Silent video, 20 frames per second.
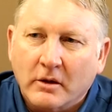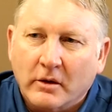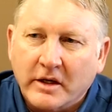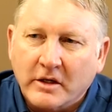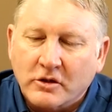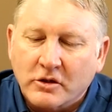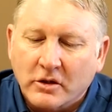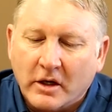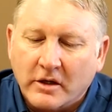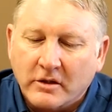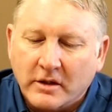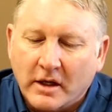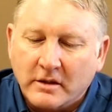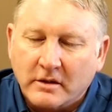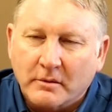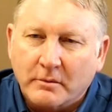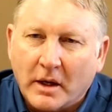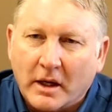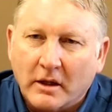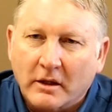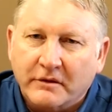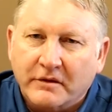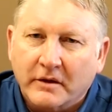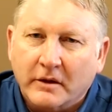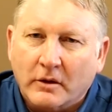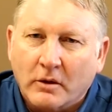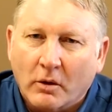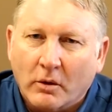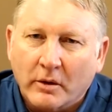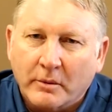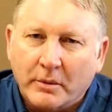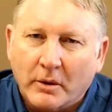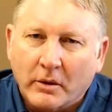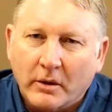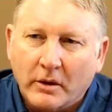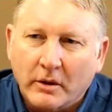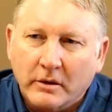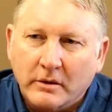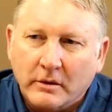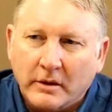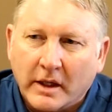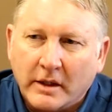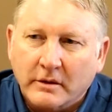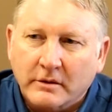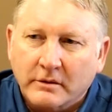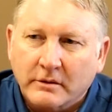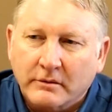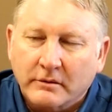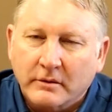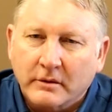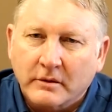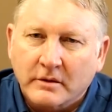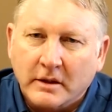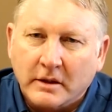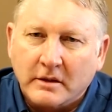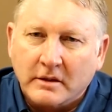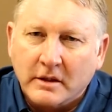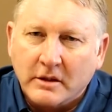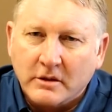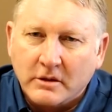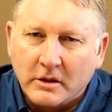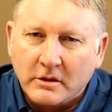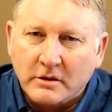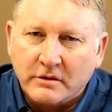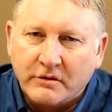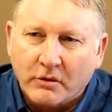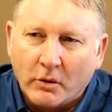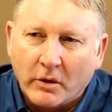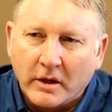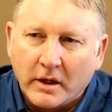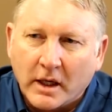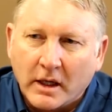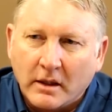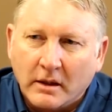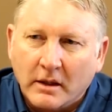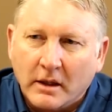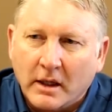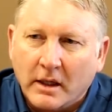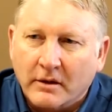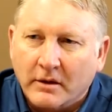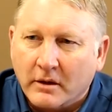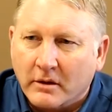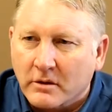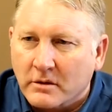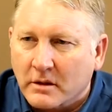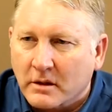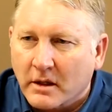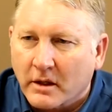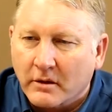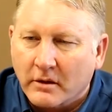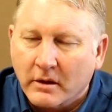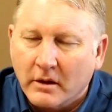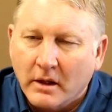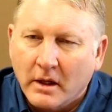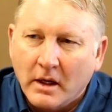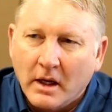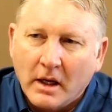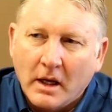you know, each judge has a bailiff and a court reporter, so that's 16 judges, 48. Then I think there's another.